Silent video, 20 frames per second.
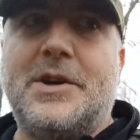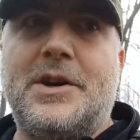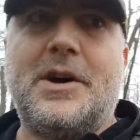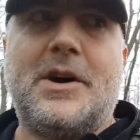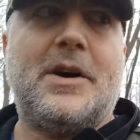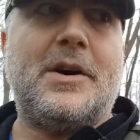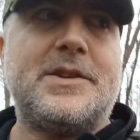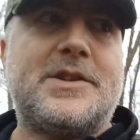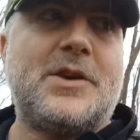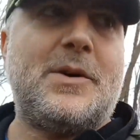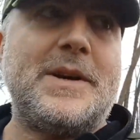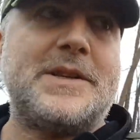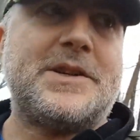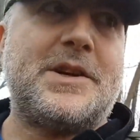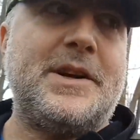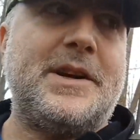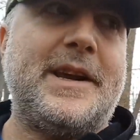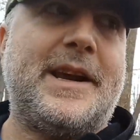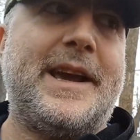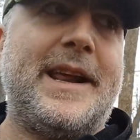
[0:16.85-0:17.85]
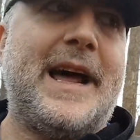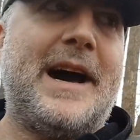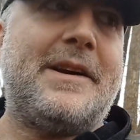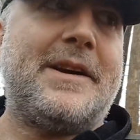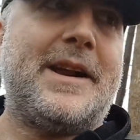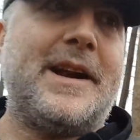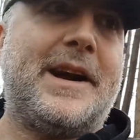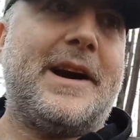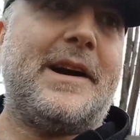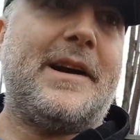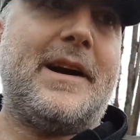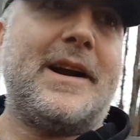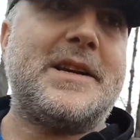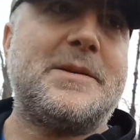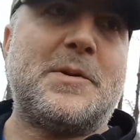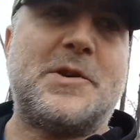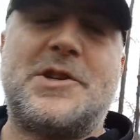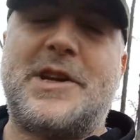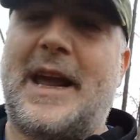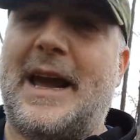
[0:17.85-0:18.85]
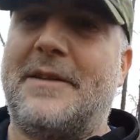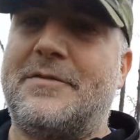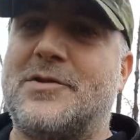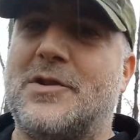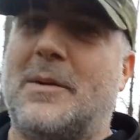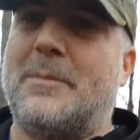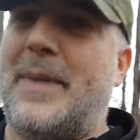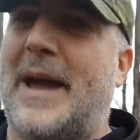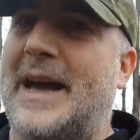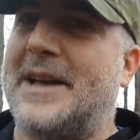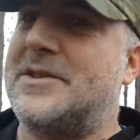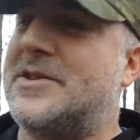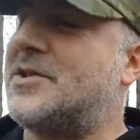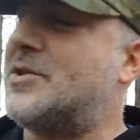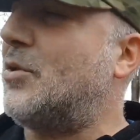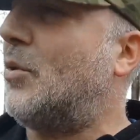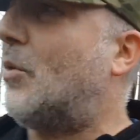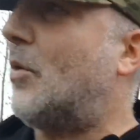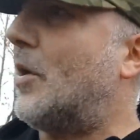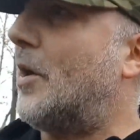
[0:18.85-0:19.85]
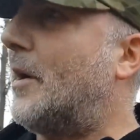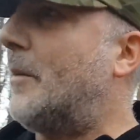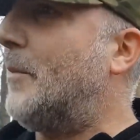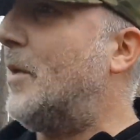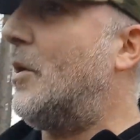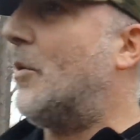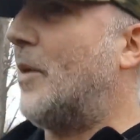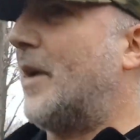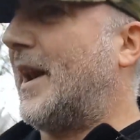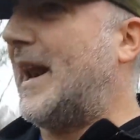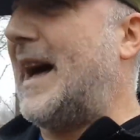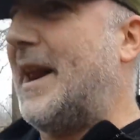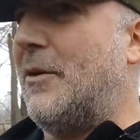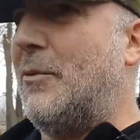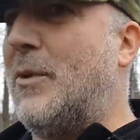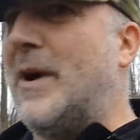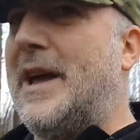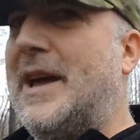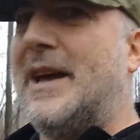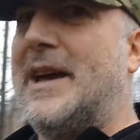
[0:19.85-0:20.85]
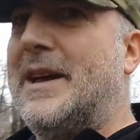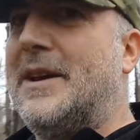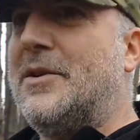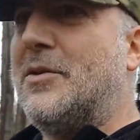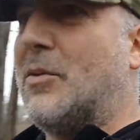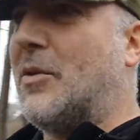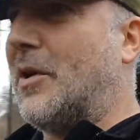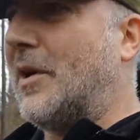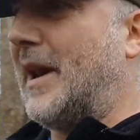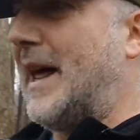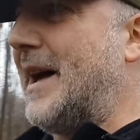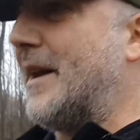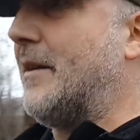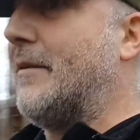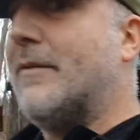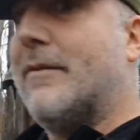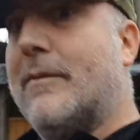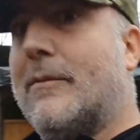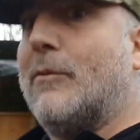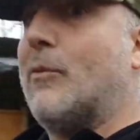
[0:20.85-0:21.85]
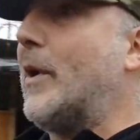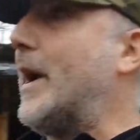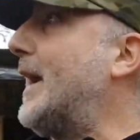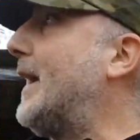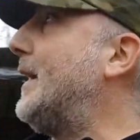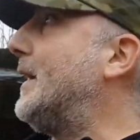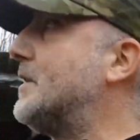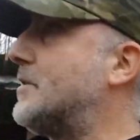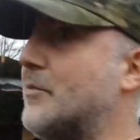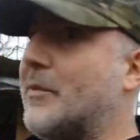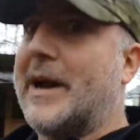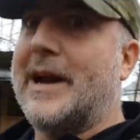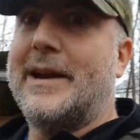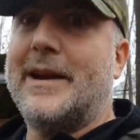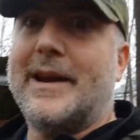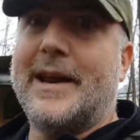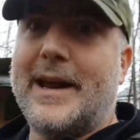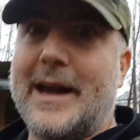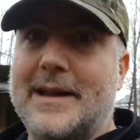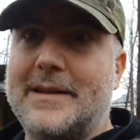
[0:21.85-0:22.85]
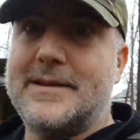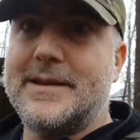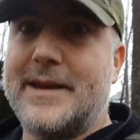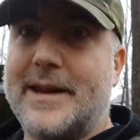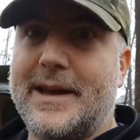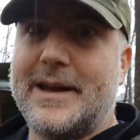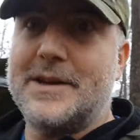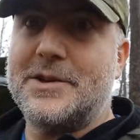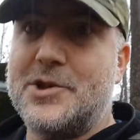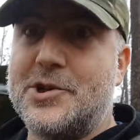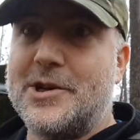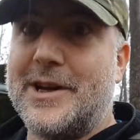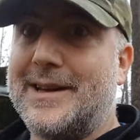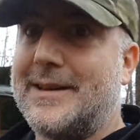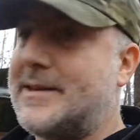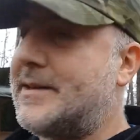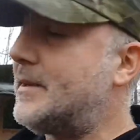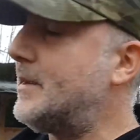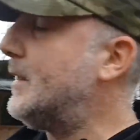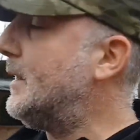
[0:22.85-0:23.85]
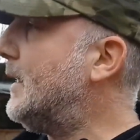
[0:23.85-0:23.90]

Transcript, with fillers: To, oh, it's always good to get out here, especially after a bad storm or a lot of wind or a lot of rain. It's raining again today. Shit.